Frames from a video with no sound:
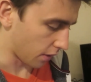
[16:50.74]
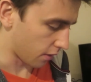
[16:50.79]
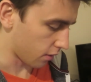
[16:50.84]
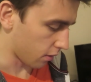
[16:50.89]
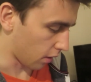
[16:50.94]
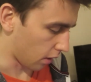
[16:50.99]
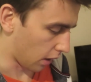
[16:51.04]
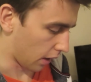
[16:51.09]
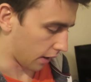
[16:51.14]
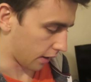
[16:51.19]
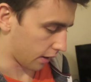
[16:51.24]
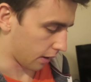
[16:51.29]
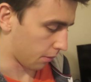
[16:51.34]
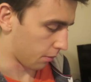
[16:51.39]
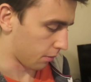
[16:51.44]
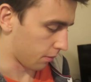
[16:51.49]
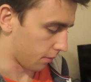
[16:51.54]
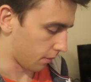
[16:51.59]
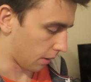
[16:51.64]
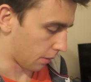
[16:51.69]
it's not like
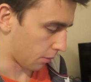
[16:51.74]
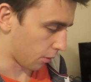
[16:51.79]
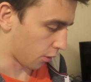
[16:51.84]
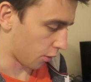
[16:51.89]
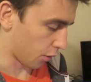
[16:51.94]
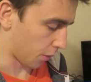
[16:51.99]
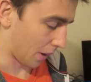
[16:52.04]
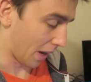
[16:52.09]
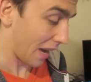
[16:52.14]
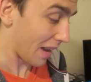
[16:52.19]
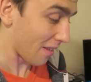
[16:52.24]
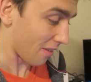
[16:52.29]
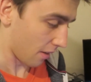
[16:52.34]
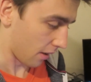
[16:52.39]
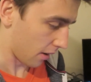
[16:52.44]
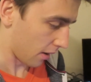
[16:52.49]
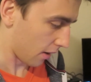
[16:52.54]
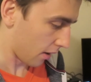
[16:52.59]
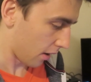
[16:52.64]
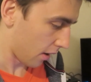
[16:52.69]
I'm not doing
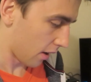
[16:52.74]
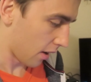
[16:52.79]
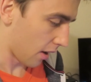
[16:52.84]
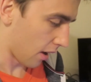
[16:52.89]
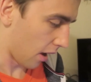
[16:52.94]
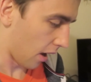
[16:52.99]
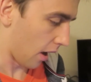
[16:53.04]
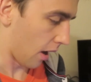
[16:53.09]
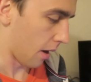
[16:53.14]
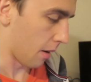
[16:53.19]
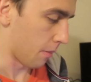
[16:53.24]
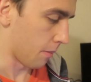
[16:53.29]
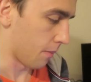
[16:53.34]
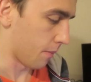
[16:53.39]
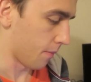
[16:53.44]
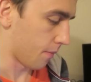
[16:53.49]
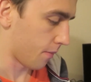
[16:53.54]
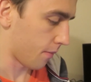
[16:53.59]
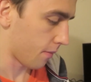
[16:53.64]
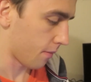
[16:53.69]
anything,
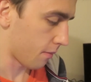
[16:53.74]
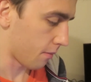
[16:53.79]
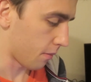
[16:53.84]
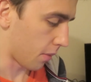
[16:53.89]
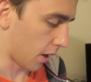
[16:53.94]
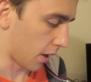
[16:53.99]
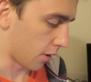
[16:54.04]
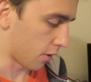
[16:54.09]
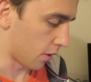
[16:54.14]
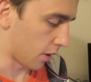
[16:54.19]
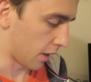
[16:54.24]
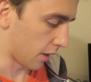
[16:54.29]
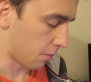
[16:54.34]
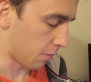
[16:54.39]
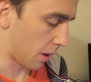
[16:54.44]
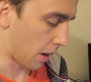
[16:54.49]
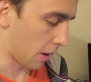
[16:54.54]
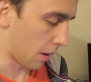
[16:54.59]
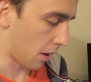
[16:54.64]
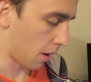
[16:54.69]
but I do need
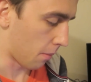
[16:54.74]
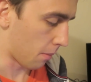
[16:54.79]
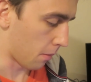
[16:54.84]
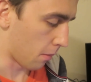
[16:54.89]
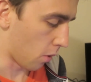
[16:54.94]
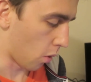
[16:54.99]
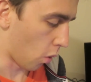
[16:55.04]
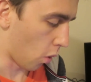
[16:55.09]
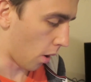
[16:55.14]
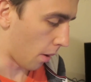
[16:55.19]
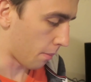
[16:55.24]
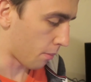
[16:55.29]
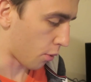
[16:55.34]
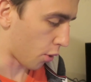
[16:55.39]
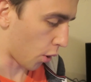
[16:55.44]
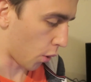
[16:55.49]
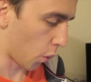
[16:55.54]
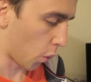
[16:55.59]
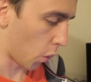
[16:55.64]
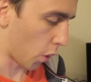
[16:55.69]
to be more
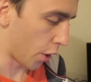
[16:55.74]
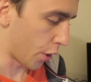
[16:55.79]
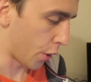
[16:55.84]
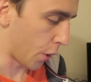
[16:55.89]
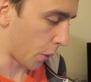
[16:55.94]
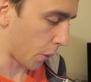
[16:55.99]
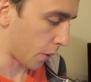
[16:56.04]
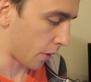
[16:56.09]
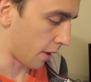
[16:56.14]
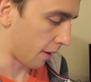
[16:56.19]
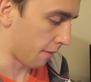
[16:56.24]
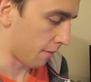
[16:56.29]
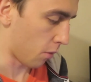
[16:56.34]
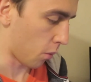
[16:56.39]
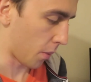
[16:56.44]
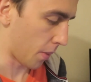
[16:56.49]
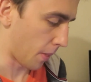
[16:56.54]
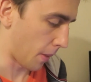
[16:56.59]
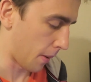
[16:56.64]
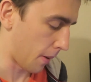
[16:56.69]
productive
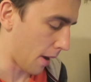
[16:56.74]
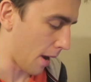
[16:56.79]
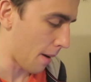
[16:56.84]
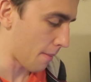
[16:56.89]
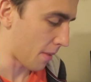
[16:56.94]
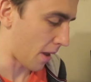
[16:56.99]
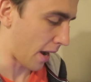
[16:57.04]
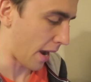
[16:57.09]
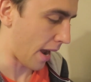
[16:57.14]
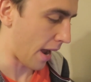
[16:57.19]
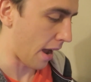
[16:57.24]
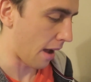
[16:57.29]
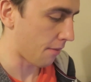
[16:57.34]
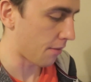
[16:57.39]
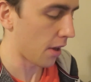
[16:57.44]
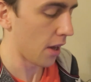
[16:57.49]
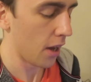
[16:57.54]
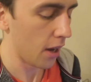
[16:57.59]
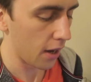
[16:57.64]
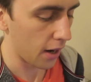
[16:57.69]
with the time that I
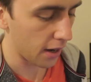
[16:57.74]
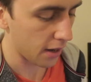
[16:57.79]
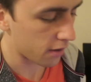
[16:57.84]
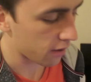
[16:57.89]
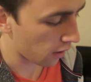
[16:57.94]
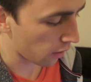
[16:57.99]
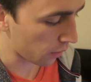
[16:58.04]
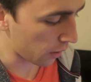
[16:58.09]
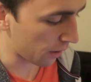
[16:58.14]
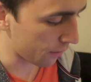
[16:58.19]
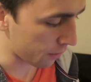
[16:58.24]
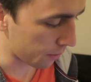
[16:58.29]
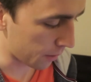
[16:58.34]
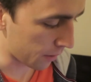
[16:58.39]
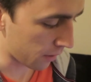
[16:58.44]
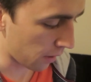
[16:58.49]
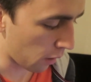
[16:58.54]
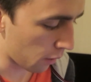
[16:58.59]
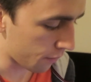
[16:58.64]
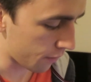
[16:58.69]
have. I need to look after
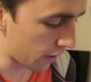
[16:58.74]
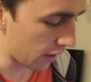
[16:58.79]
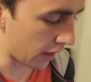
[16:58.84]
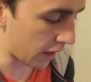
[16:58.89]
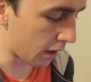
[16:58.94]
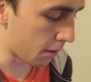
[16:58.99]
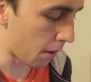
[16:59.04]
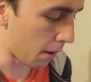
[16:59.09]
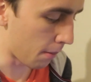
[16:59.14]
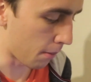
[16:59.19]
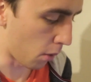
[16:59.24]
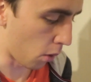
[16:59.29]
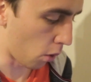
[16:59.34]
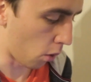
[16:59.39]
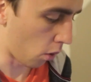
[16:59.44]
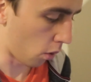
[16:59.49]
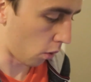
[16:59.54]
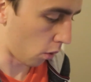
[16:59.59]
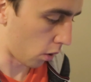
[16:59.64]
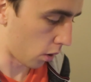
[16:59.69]
myself a little bit
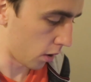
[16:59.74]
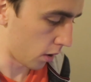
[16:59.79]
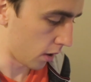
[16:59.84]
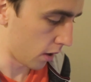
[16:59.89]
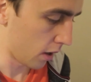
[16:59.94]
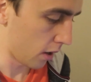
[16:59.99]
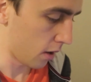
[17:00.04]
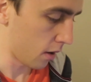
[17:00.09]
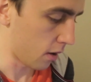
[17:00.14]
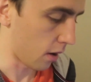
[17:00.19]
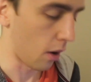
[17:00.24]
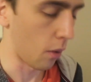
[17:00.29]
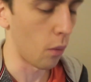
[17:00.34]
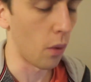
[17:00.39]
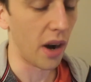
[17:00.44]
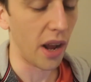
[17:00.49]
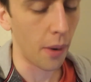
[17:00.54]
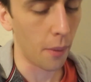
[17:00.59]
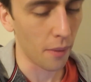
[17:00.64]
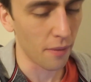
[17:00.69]
more. At
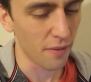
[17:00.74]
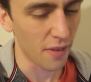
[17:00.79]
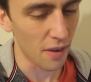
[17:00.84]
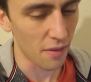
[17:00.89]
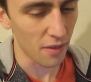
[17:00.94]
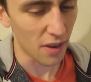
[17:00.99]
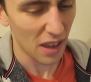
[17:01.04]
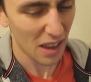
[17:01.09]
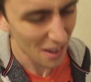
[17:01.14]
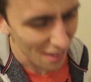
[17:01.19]
1 hour 50.